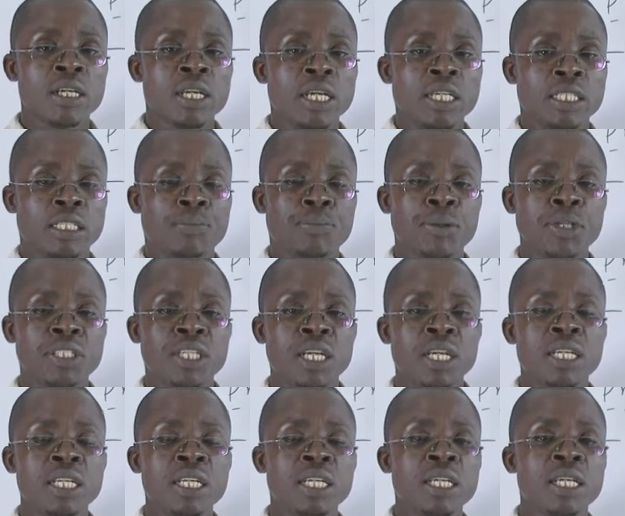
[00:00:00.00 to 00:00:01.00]

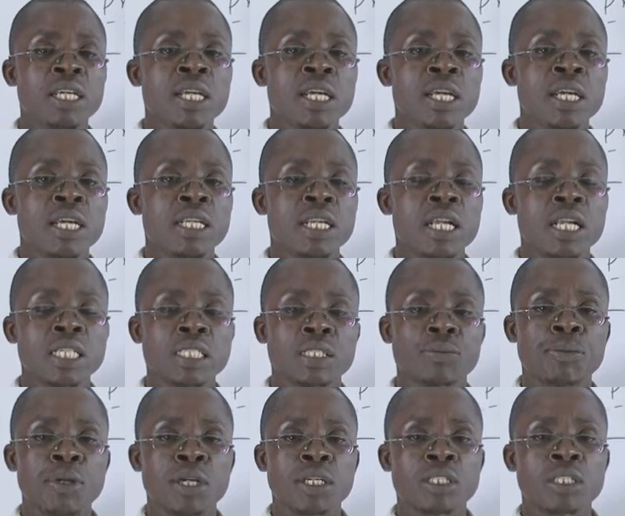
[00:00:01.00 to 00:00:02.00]
especially in
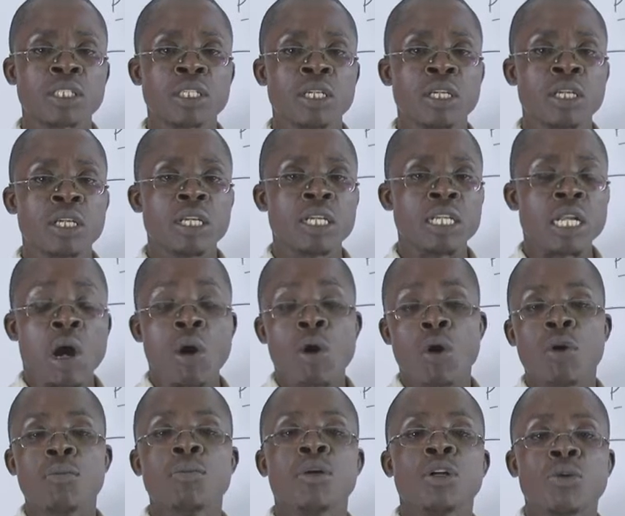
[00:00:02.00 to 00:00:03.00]
respect, in our
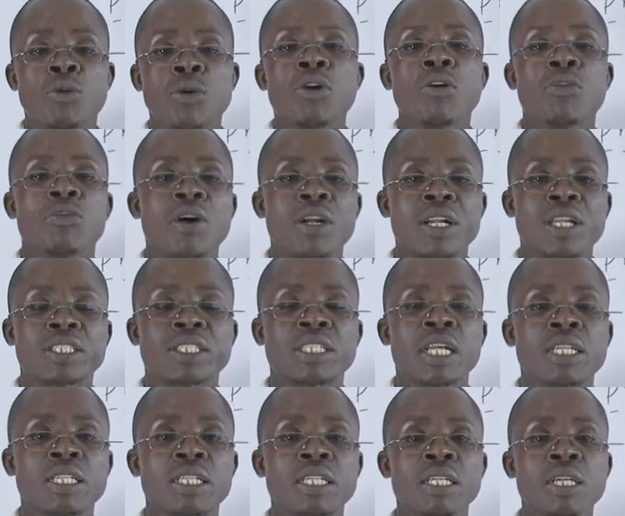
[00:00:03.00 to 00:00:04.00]
common way of
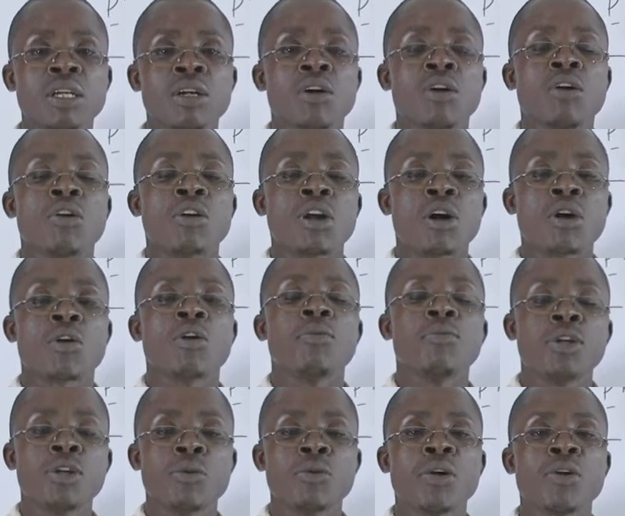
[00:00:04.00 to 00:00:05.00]
understanding or our
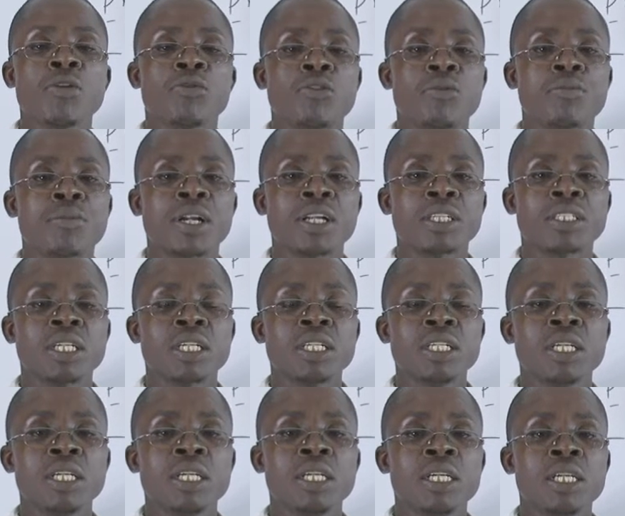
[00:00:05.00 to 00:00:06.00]
common way of
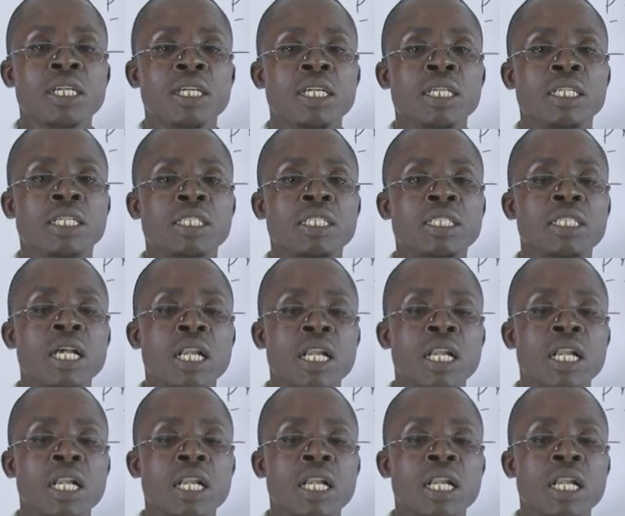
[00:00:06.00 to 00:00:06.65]
operation, it is in